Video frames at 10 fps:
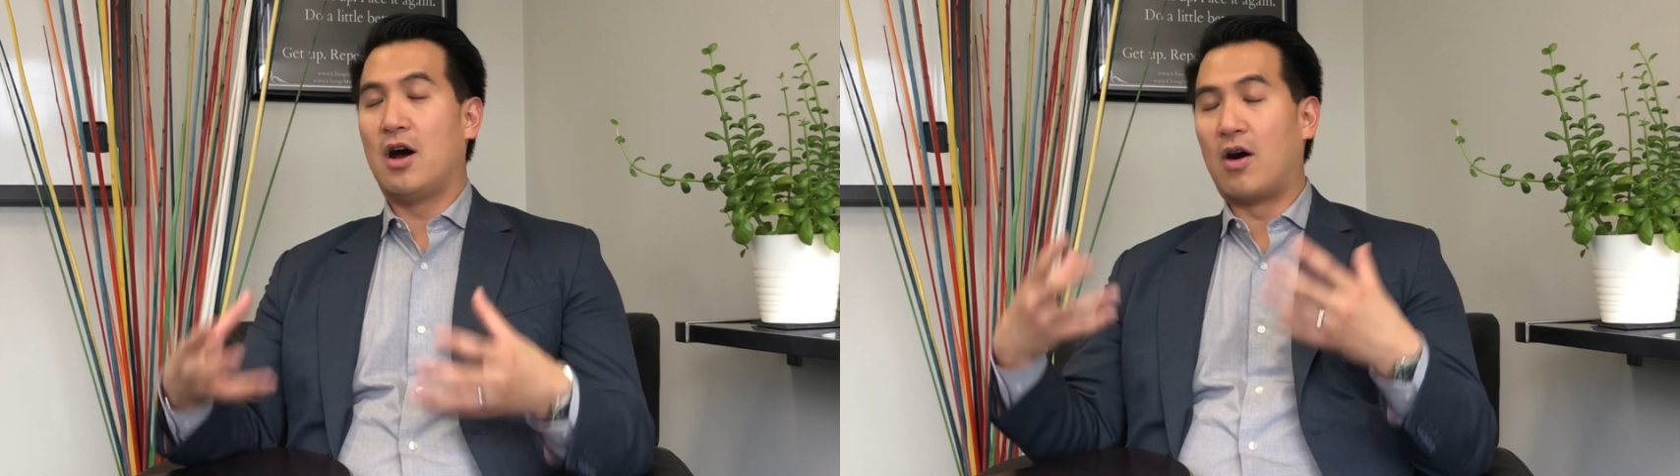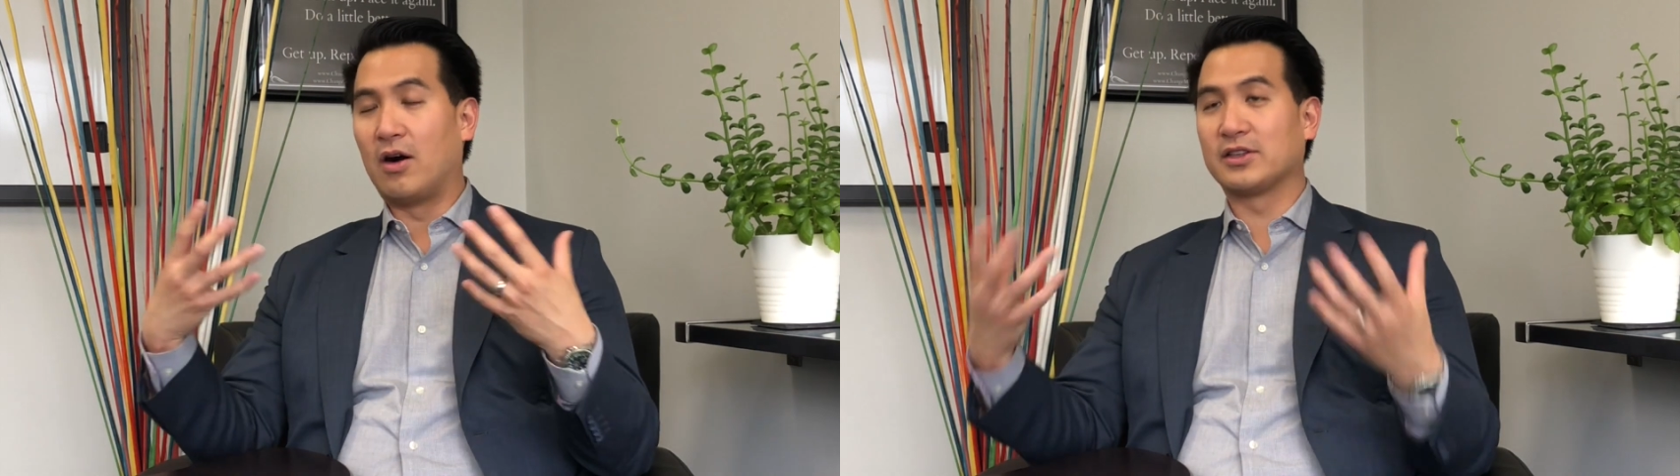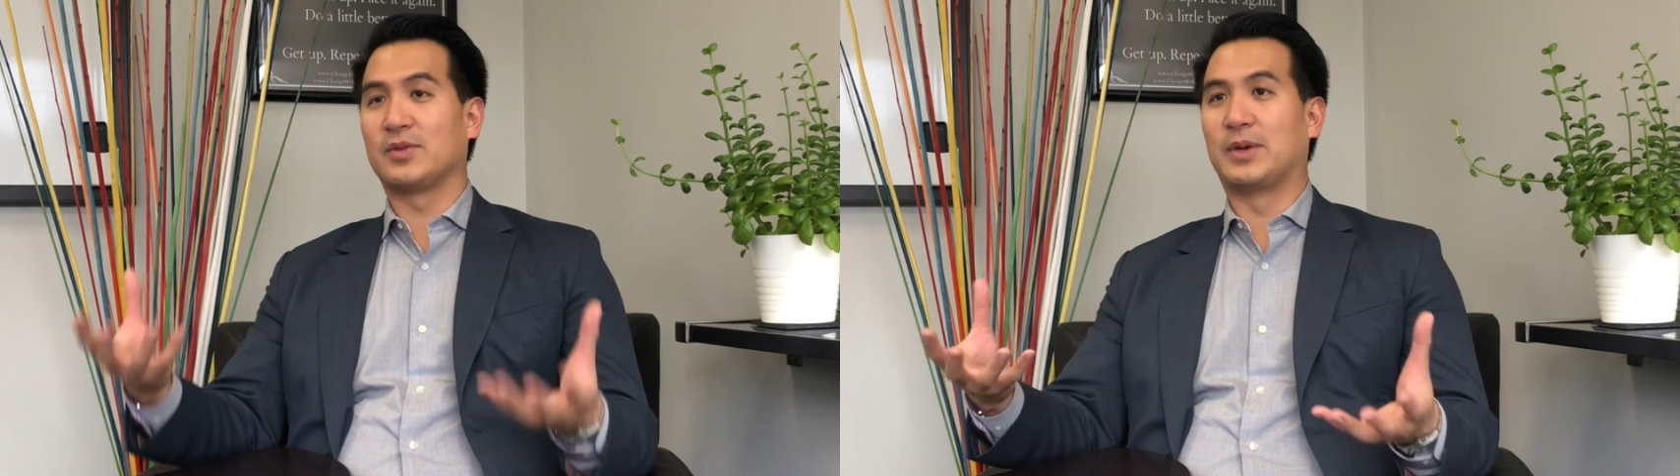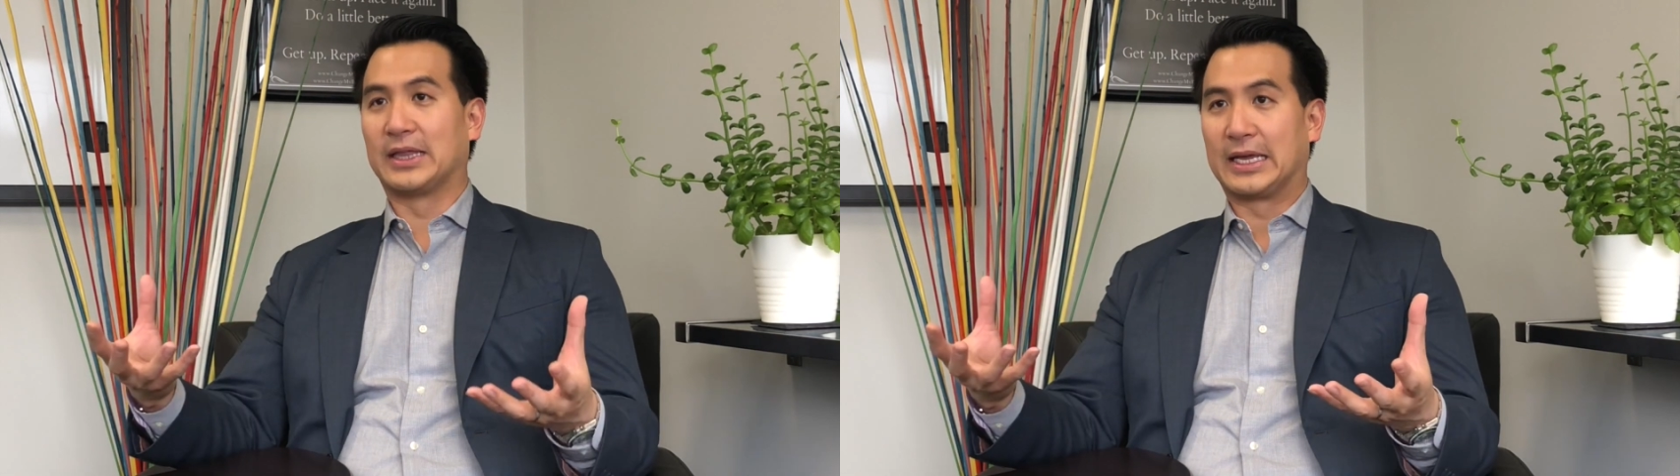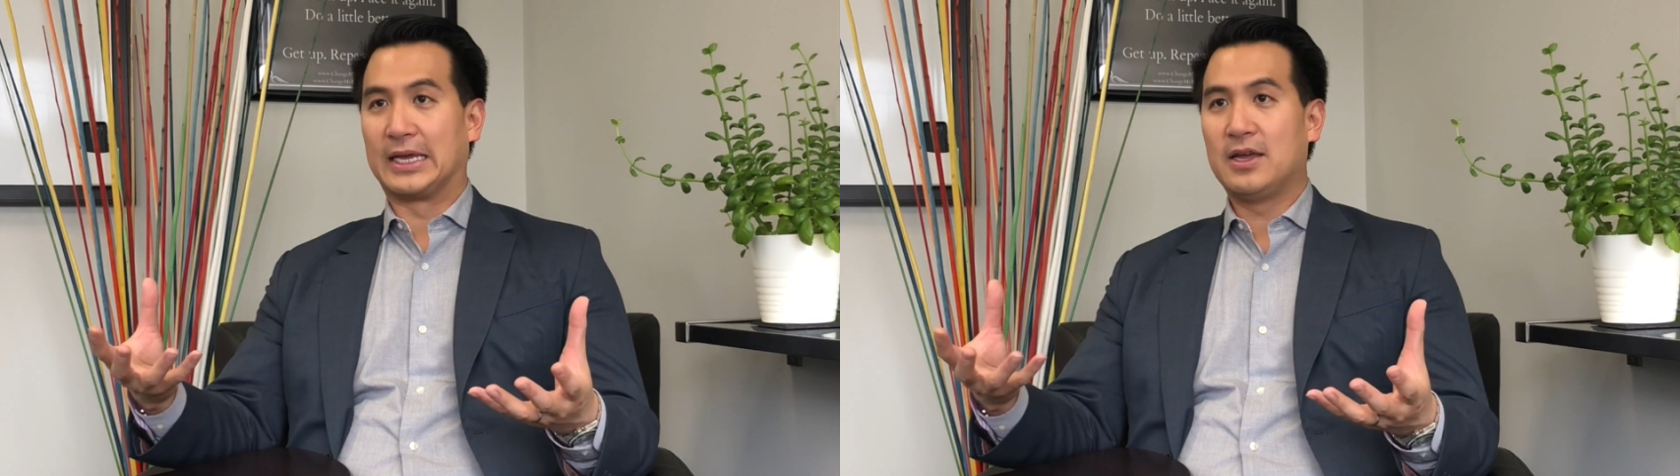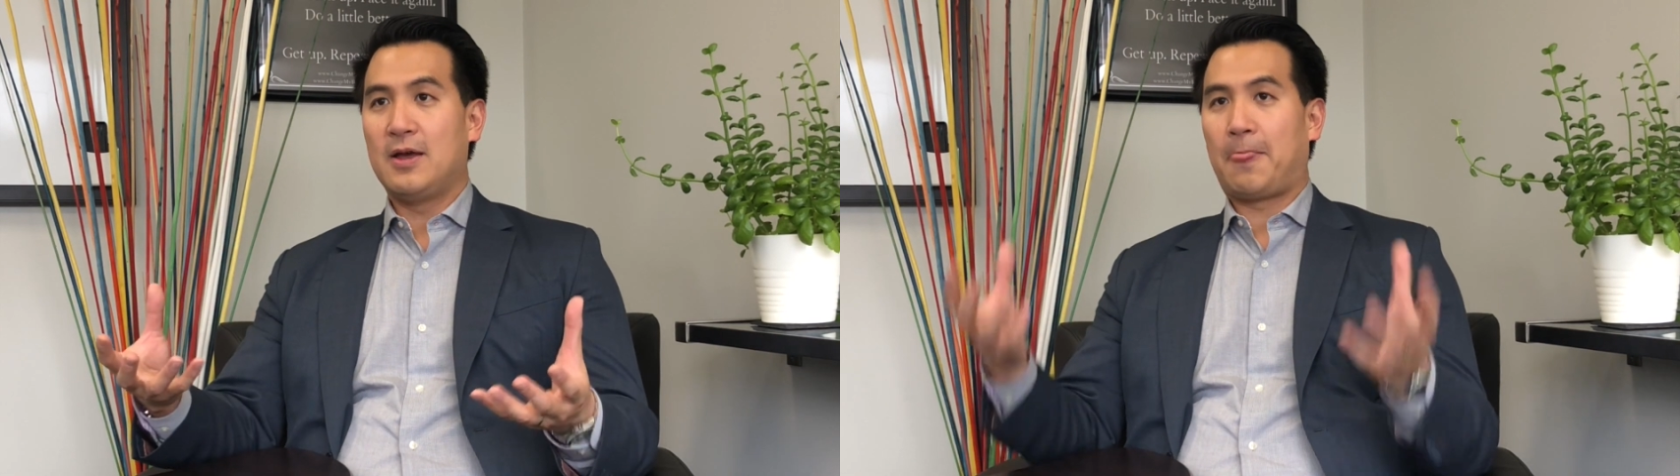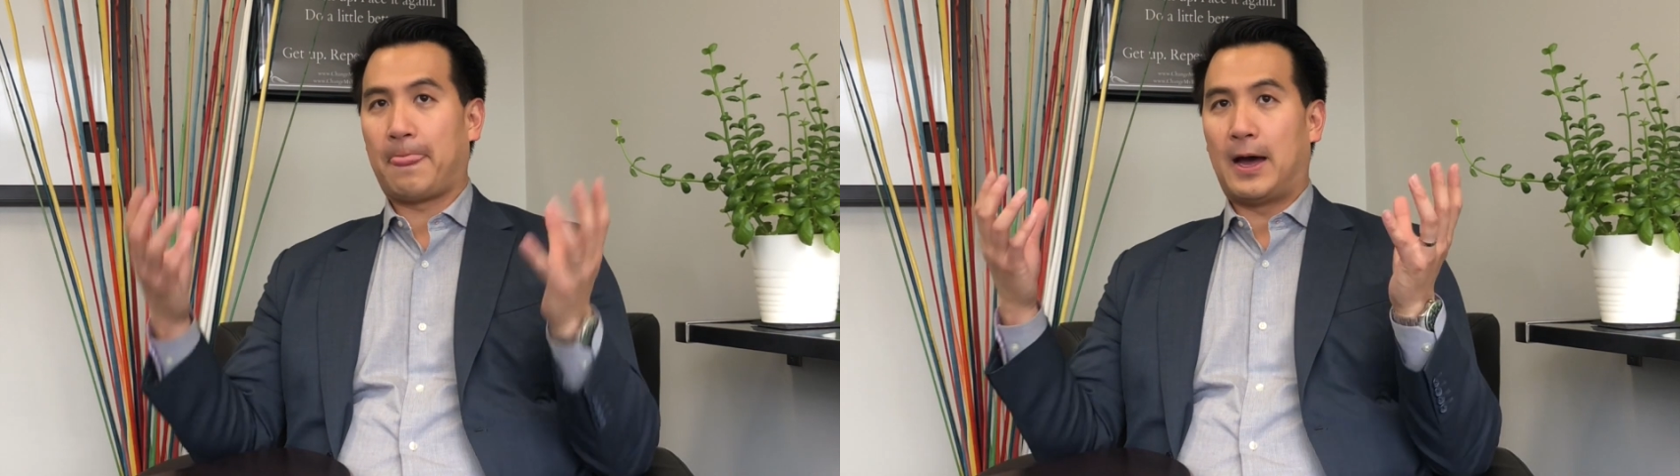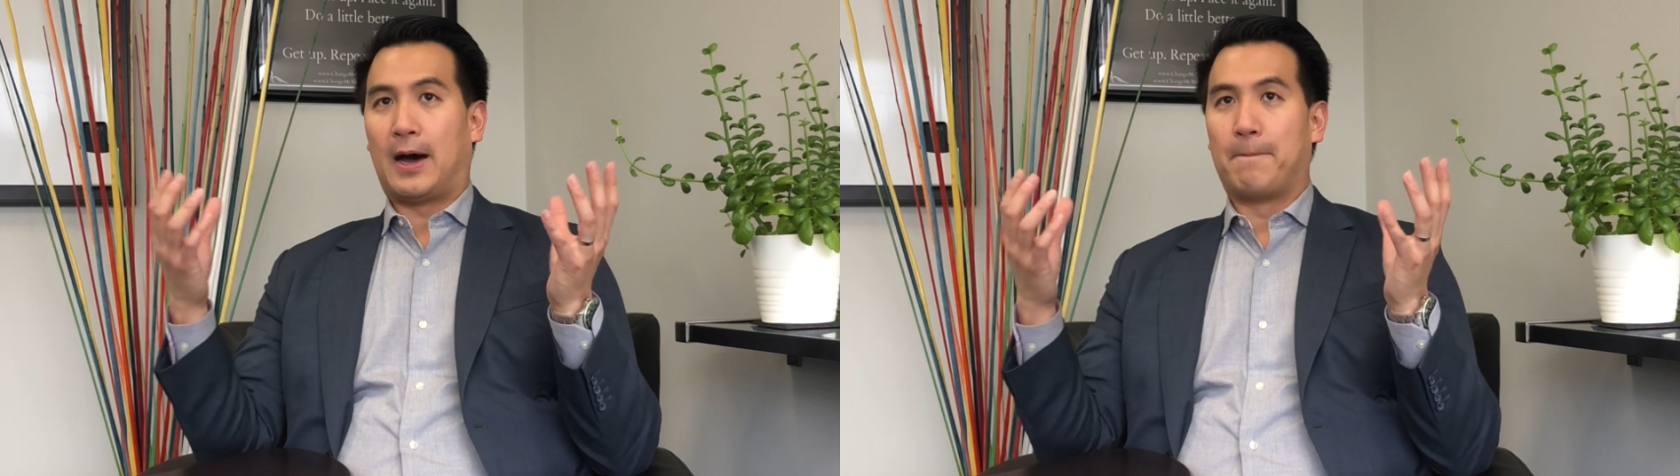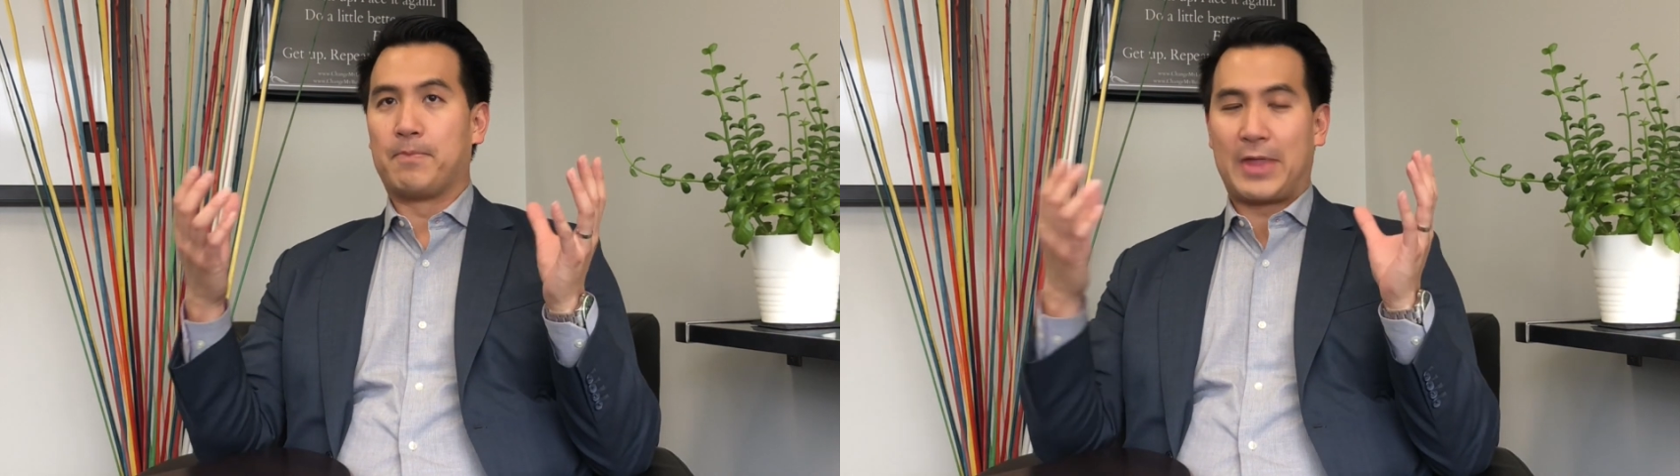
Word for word: Ultimately, um,